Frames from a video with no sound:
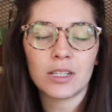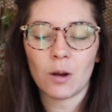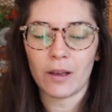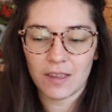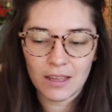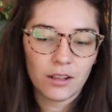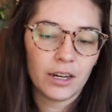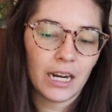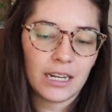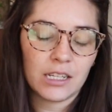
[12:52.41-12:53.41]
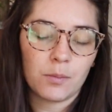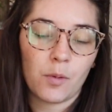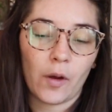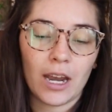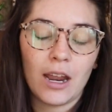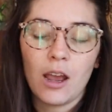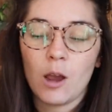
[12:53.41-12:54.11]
so I think they're getting to the point